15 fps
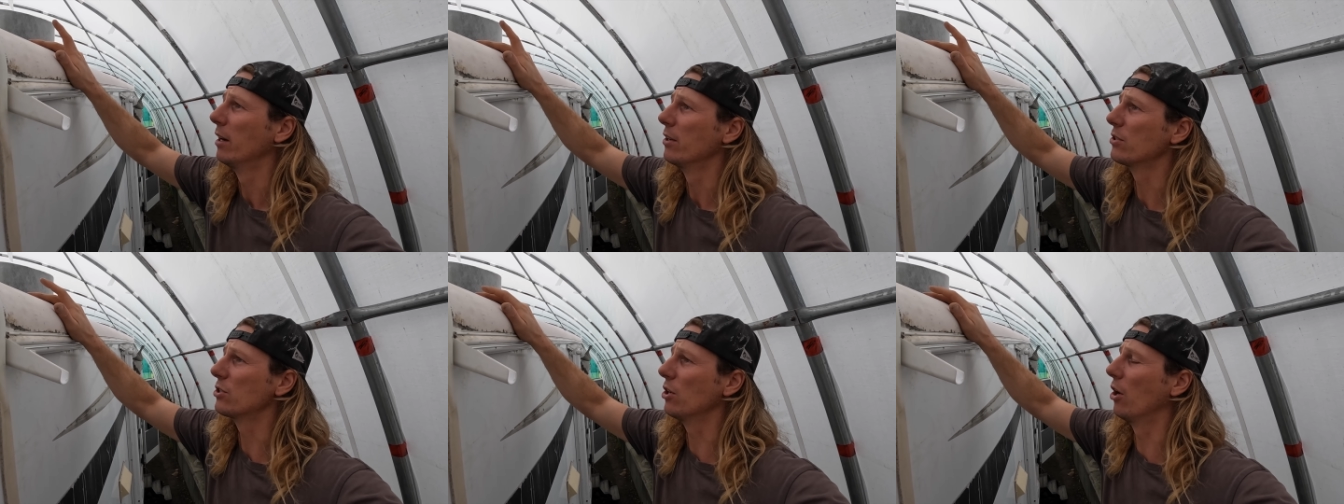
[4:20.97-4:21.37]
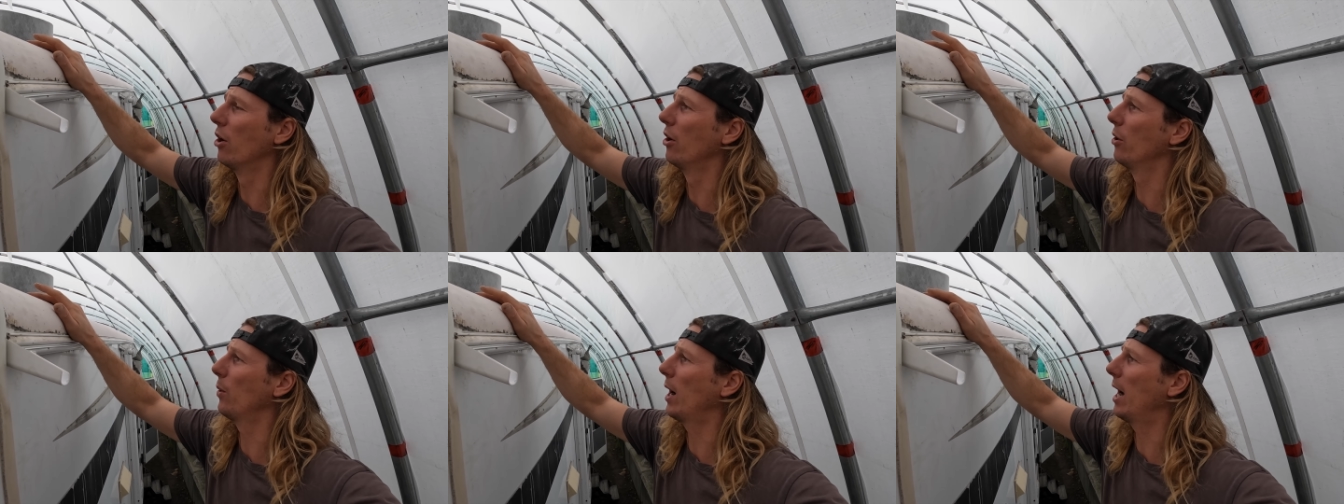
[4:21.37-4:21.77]

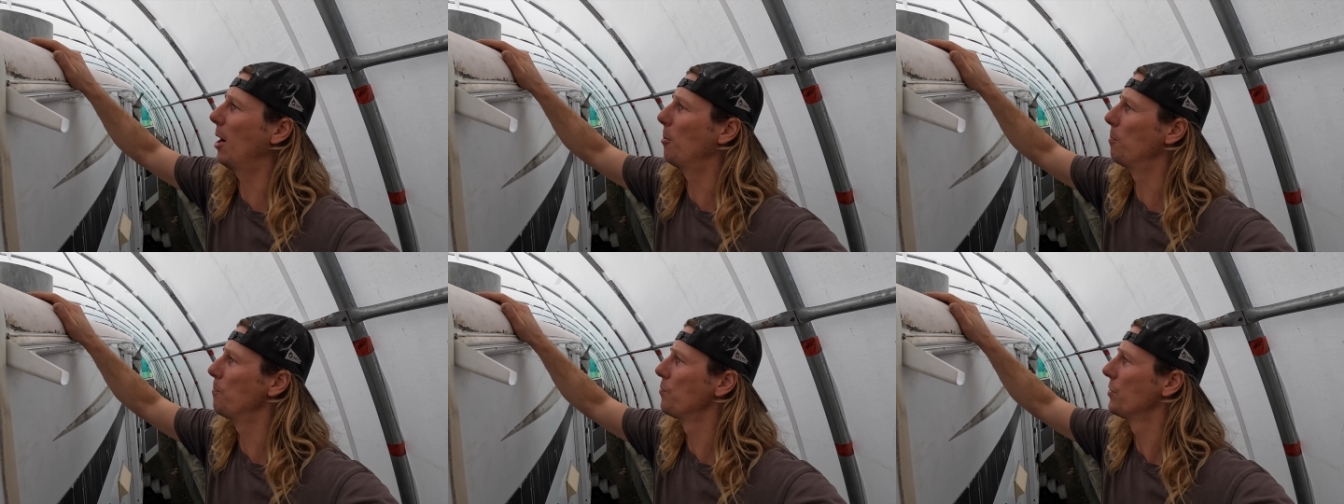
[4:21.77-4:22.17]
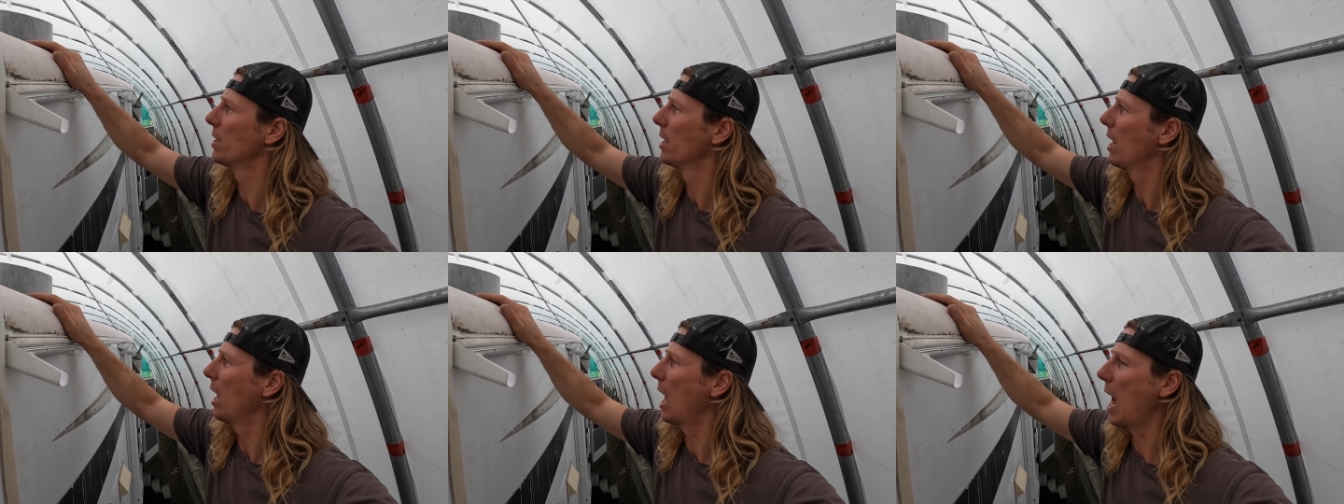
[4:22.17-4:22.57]
So
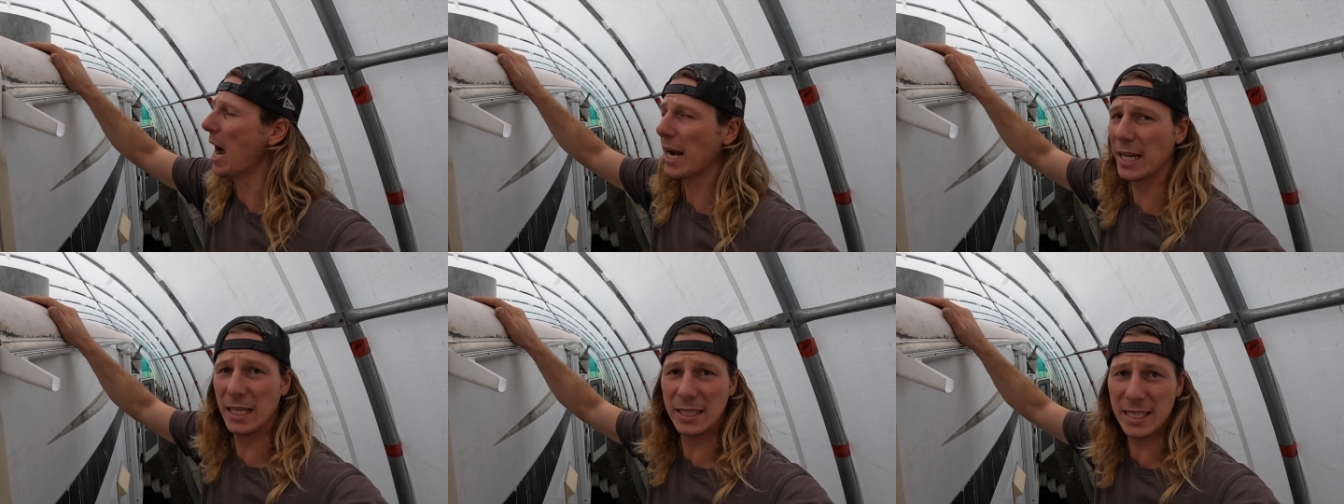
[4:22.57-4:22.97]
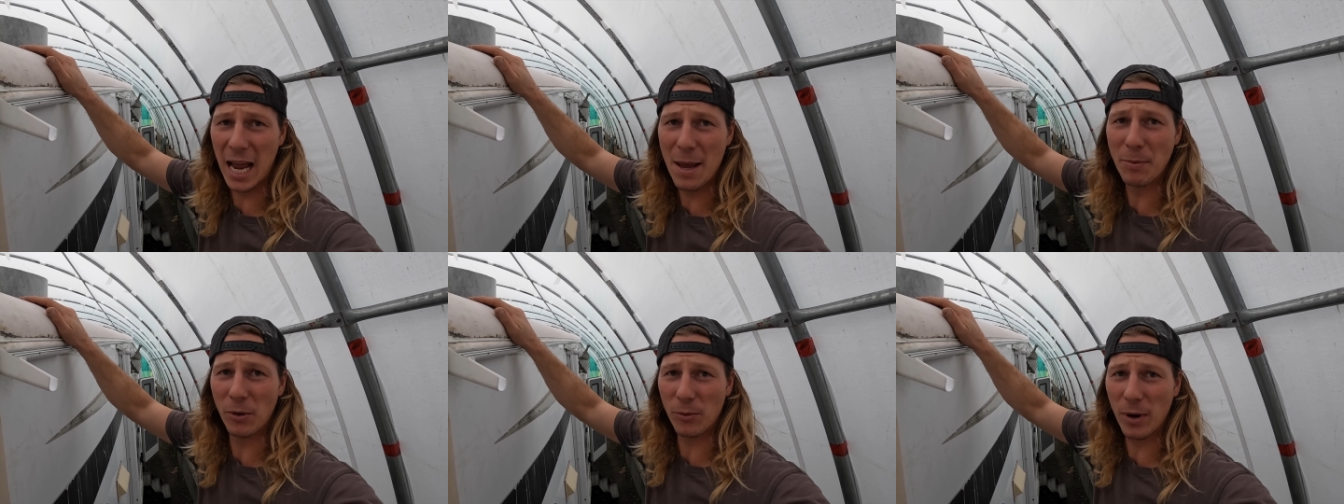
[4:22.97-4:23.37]
I'm going to
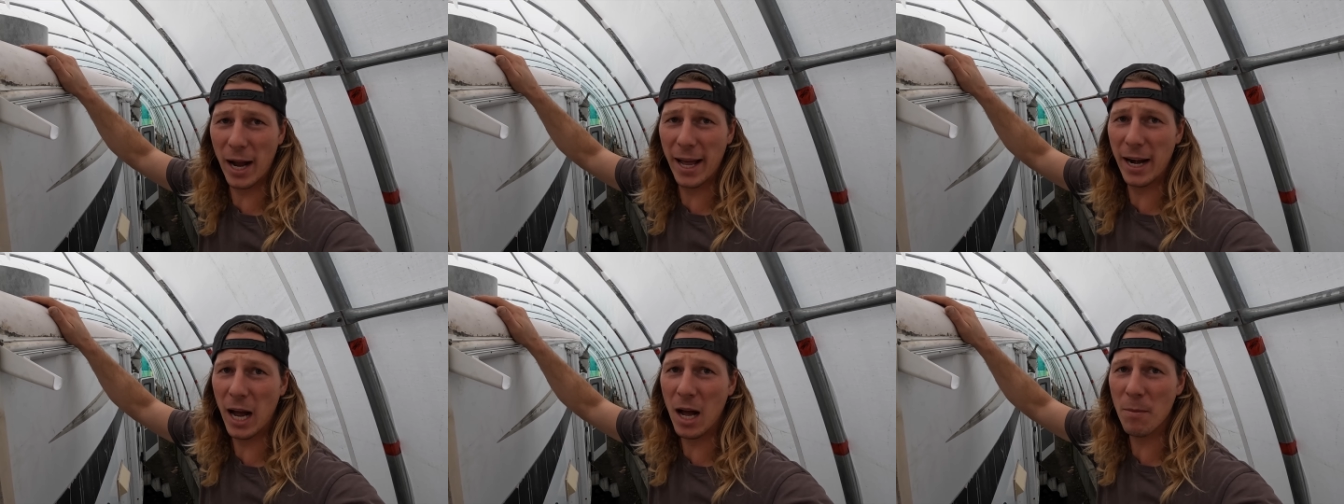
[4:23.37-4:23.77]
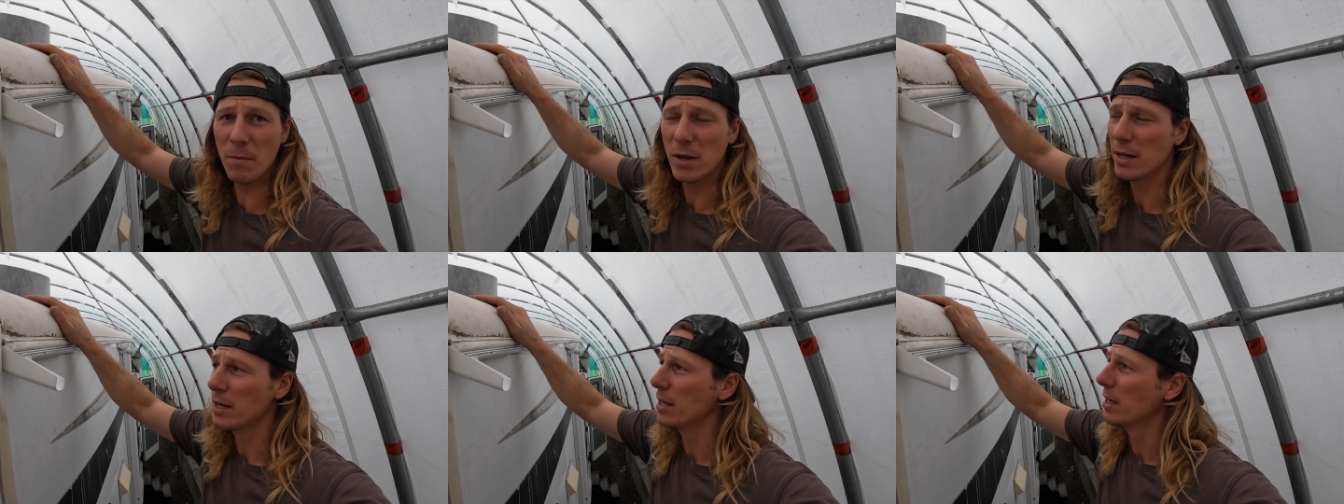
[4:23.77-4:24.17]
tape it right up,
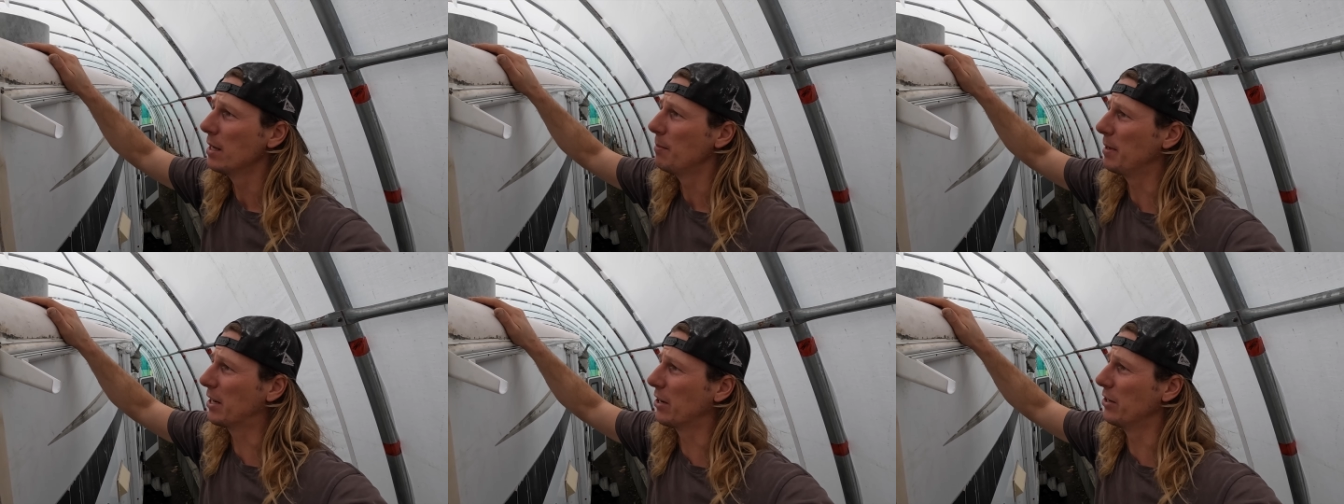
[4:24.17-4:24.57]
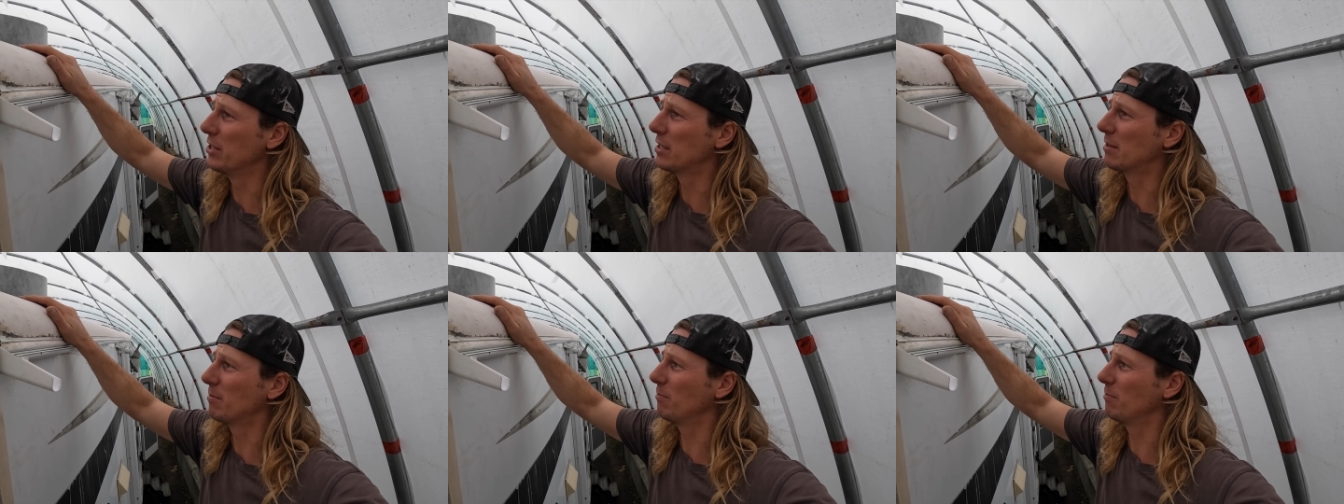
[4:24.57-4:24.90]
because